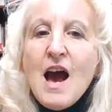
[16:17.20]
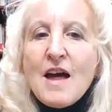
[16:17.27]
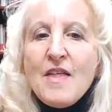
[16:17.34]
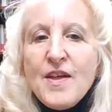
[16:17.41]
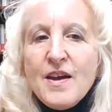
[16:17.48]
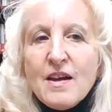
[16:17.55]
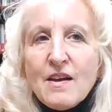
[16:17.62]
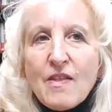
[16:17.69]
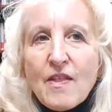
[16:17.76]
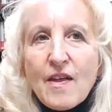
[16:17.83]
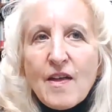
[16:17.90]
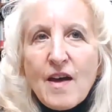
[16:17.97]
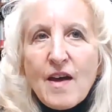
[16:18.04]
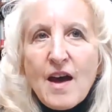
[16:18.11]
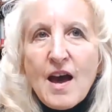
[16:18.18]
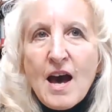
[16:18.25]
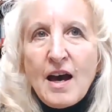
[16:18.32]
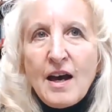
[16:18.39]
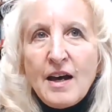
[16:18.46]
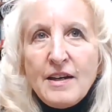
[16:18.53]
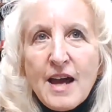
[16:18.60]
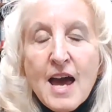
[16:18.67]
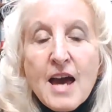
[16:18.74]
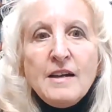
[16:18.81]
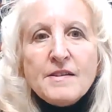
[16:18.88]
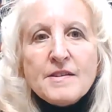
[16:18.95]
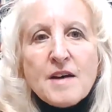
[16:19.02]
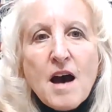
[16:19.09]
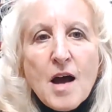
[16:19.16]
I think that
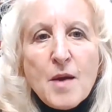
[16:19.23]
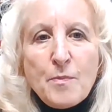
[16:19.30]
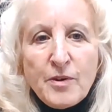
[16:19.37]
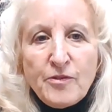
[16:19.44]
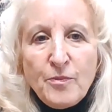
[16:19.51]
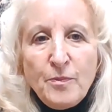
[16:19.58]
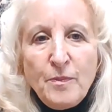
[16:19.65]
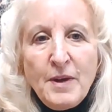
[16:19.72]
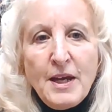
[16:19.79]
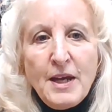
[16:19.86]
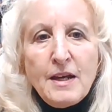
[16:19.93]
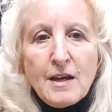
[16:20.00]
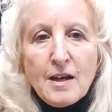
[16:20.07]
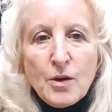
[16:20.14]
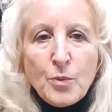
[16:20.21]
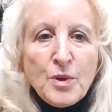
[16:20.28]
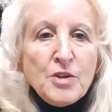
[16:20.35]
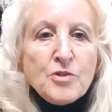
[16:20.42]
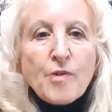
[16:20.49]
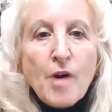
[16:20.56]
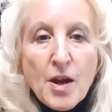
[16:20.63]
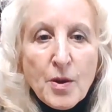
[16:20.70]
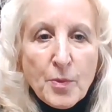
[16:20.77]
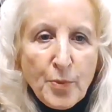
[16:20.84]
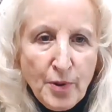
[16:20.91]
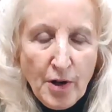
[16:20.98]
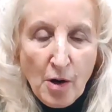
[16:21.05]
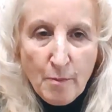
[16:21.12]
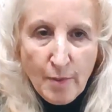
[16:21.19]
any type of media, we try to put
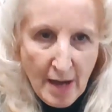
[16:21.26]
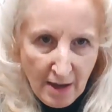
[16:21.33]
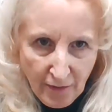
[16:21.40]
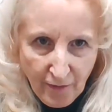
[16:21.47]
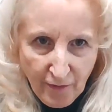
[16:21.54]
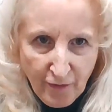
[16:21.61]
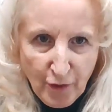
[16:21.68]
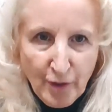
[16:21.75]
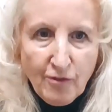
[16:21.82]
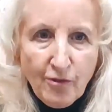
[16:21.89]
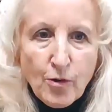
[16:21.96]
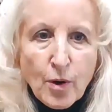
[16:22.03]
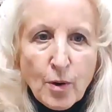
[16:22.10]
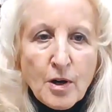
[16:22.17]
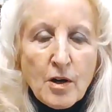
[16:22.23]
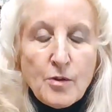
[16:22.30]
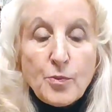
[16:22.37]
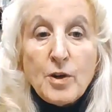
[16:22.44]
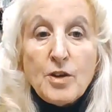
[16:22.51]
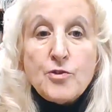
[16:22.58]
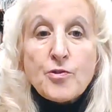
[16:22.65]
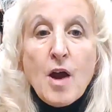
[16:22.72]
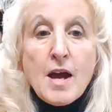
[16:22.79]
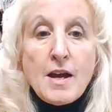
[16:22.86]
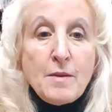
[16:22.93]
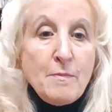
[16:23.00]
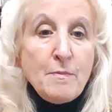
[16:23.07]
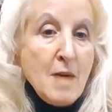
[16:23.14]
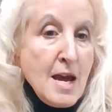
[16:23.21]
our best foot forward. We try to
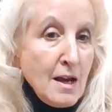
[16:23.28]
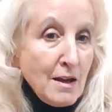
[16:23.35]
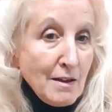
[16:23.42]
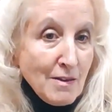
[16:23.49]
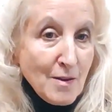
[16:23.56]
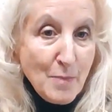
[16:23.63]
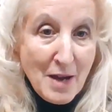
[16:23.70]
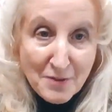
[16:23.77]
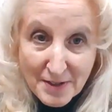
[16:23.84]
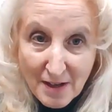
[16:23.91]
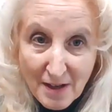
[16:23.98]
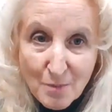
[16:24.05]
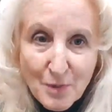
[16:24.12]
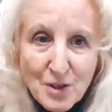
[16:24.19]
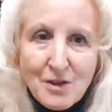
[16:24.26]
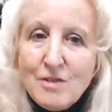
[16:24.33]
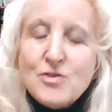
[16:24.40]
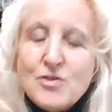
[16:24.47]
make the best image.